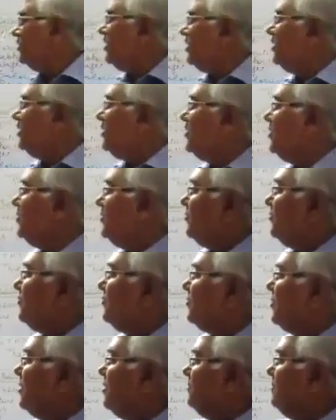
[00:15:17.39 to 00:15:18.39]
You see,
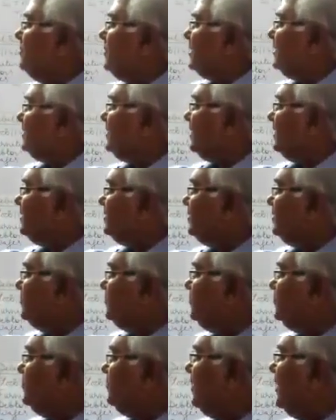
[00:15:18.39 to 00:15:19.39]
from
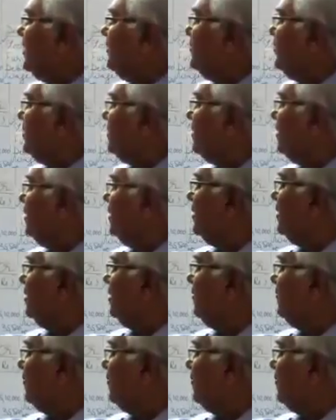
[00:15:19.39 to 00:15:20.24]
purchases we have